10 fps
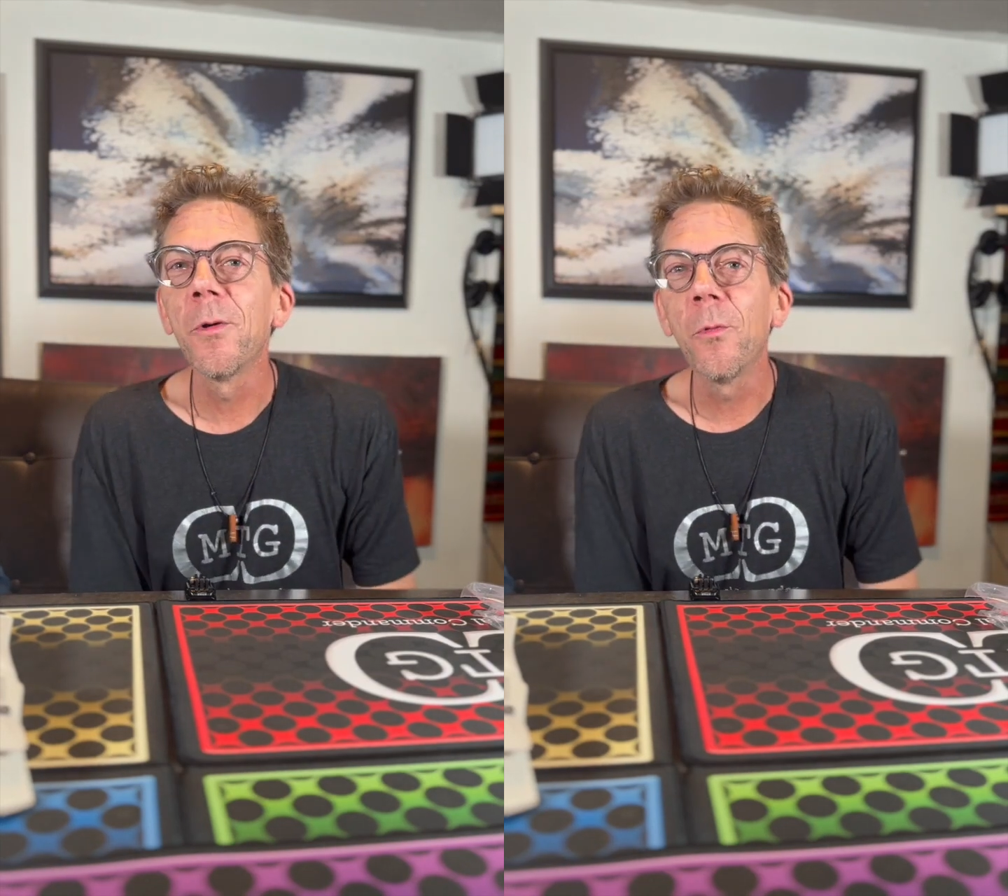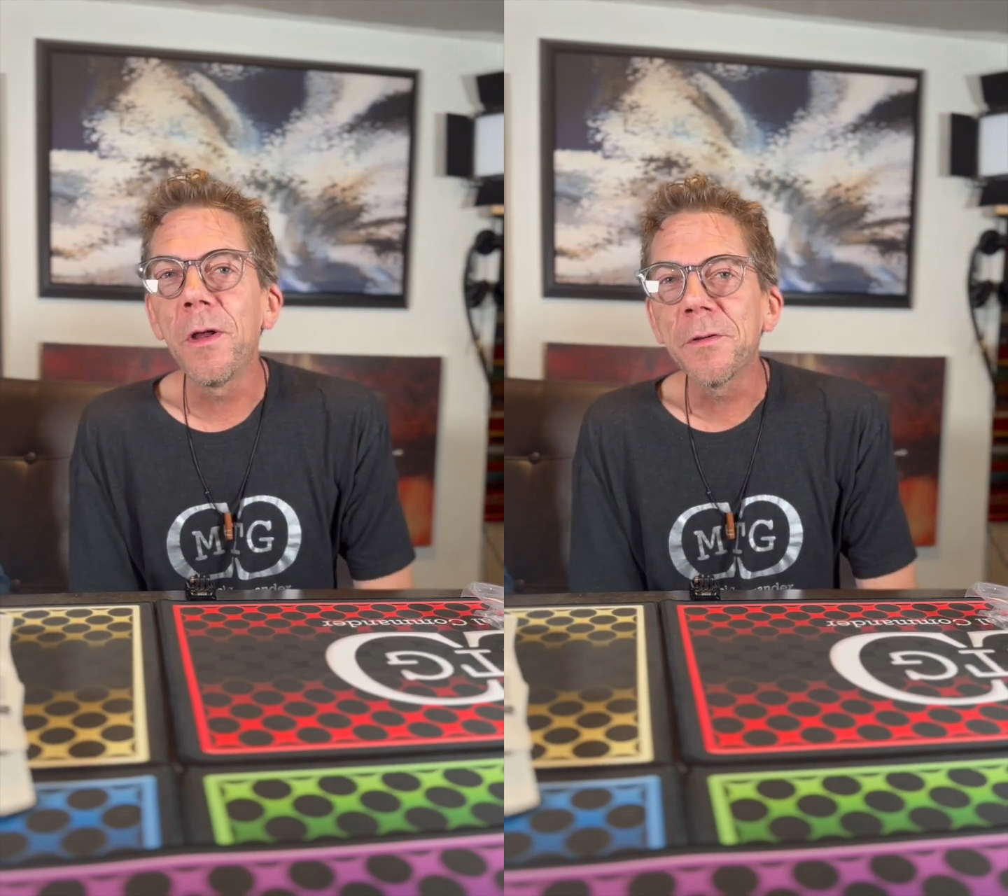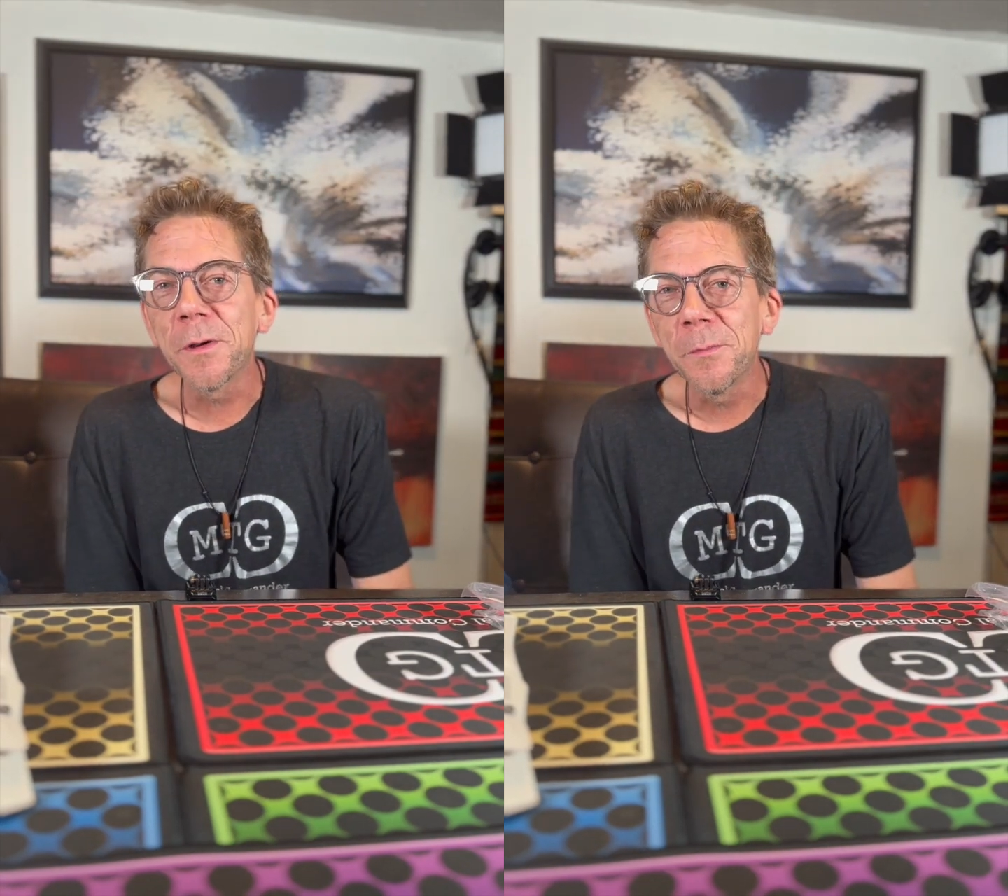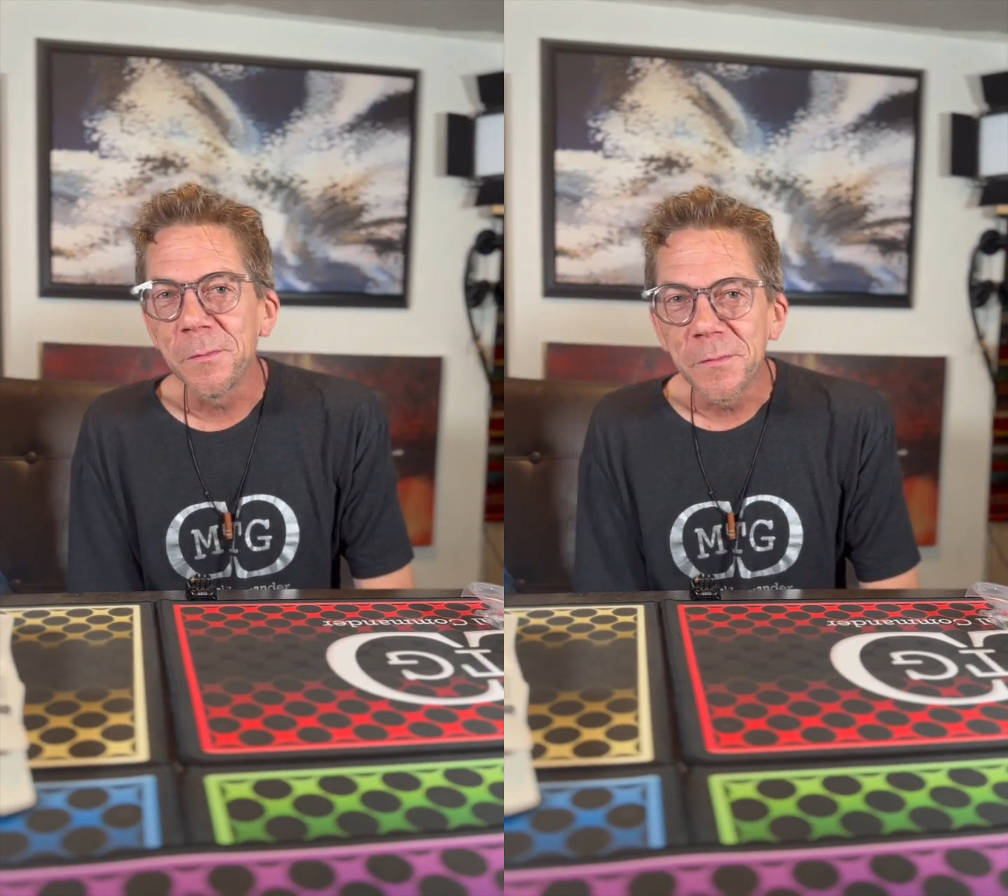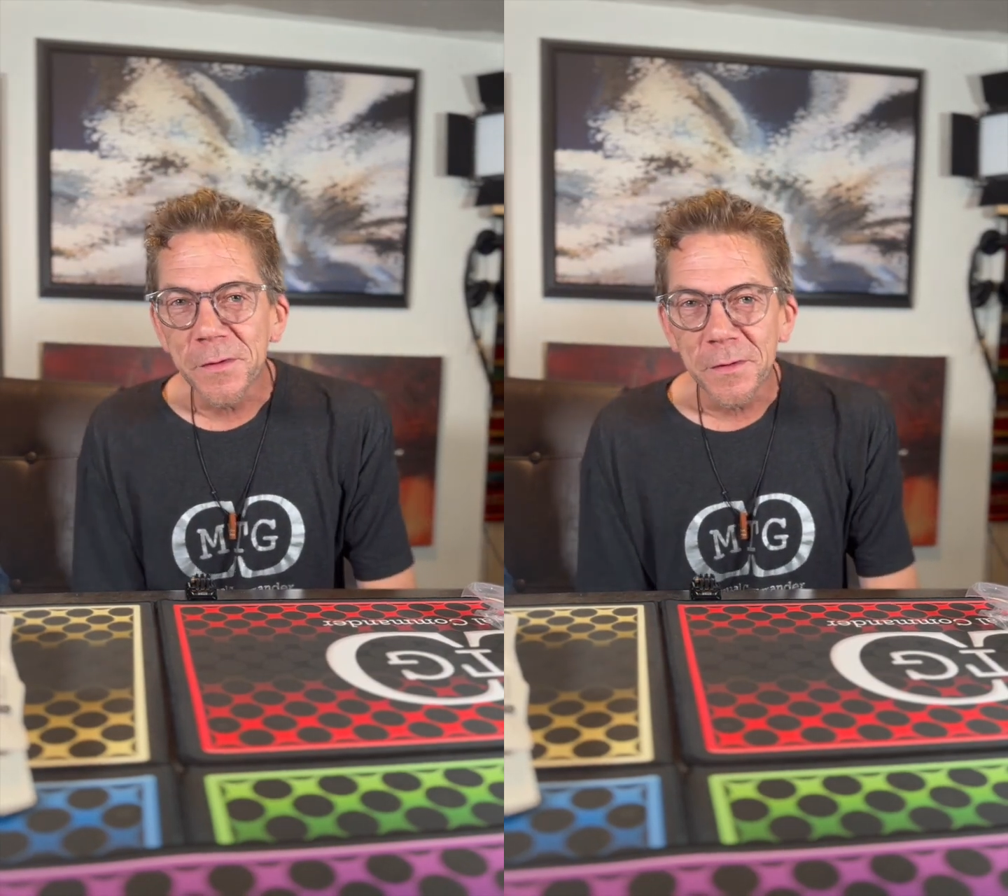
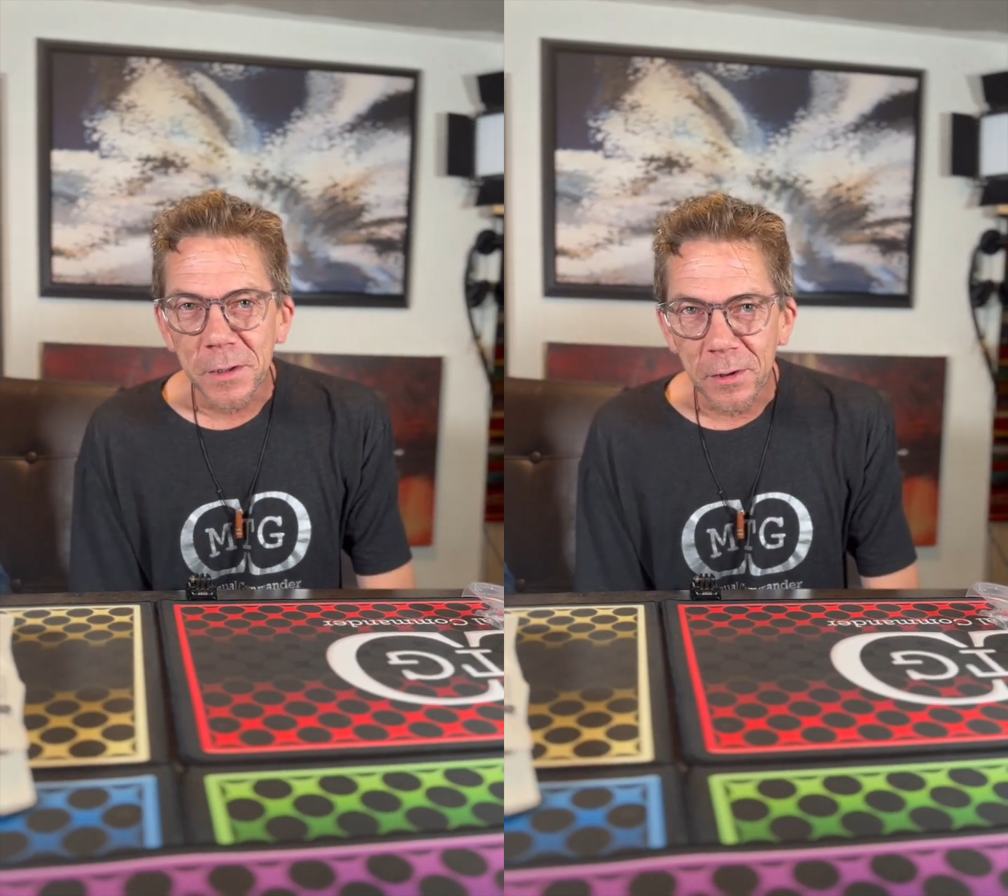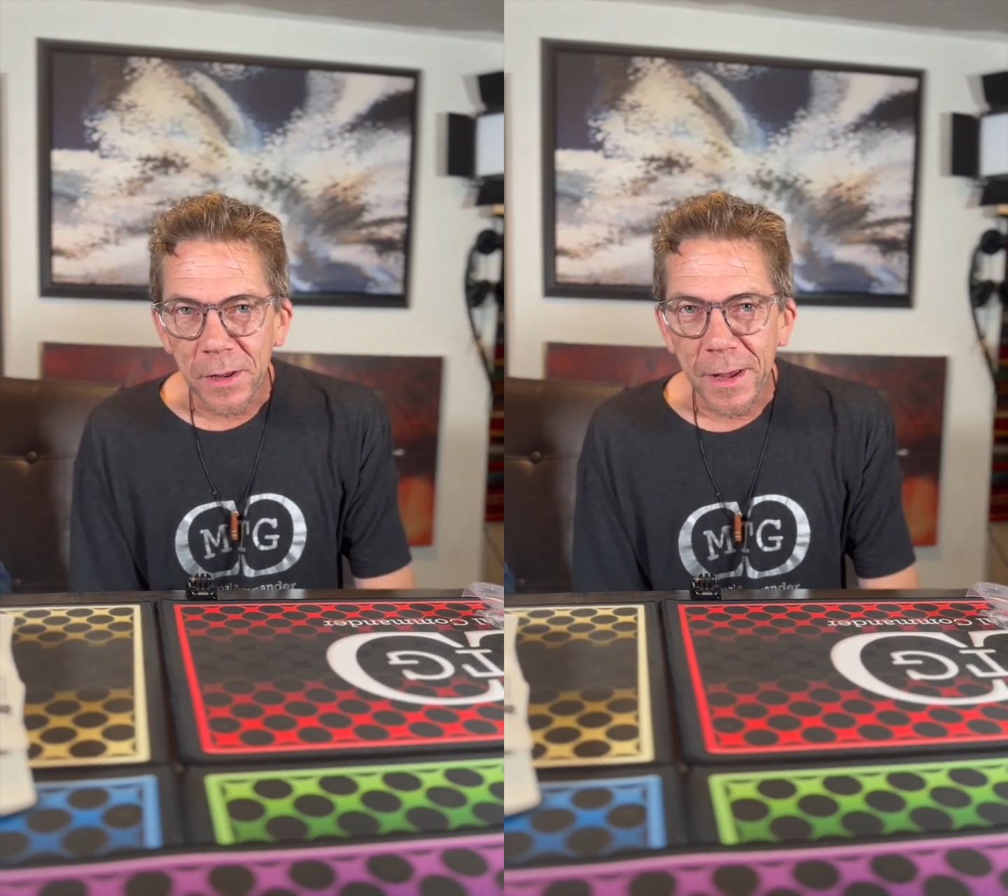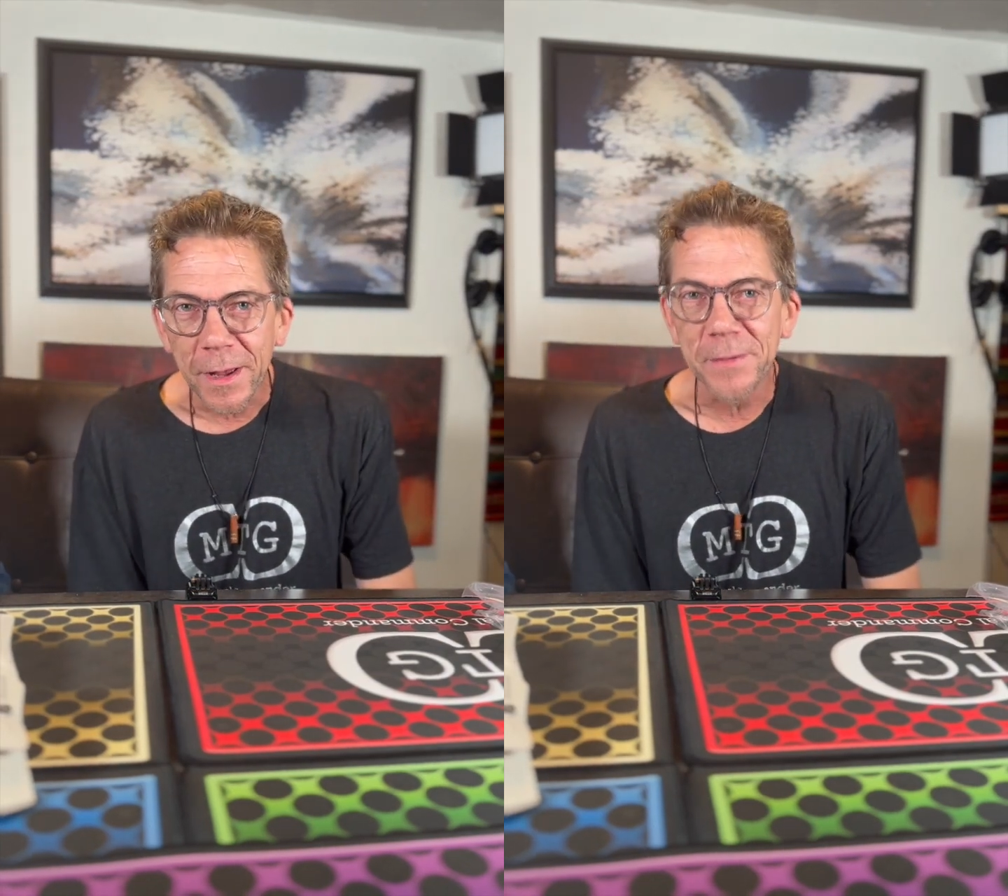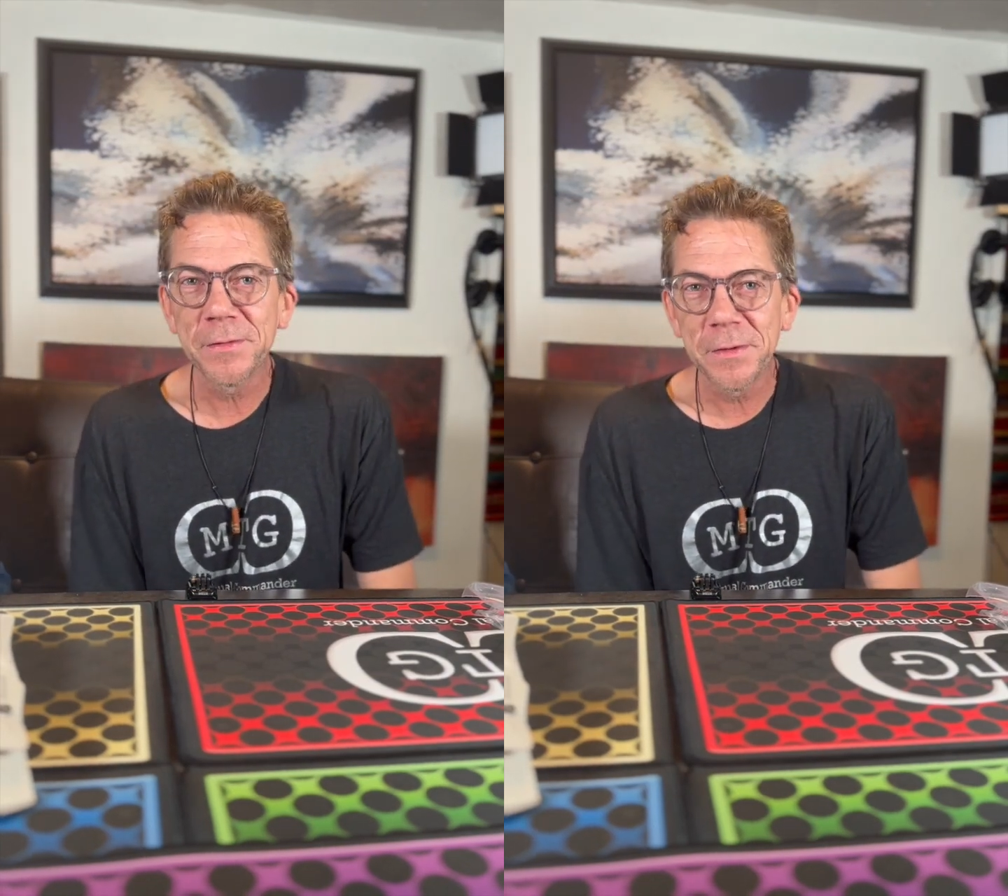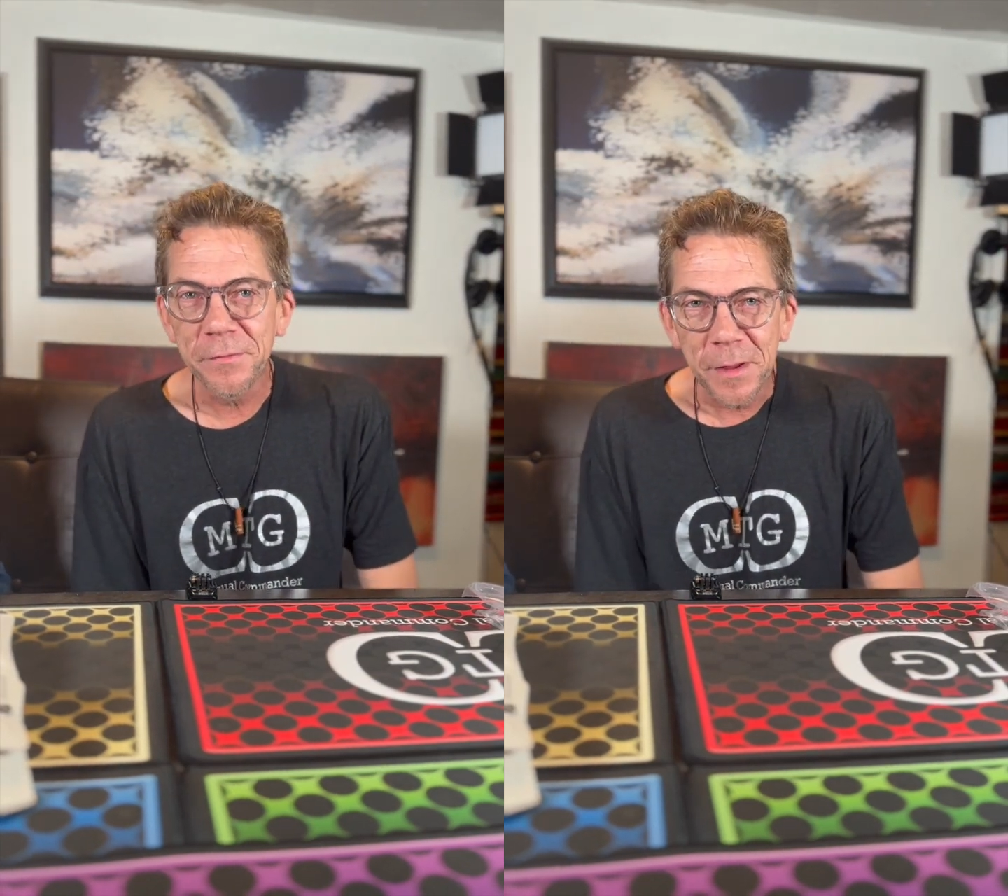Welcome to the class of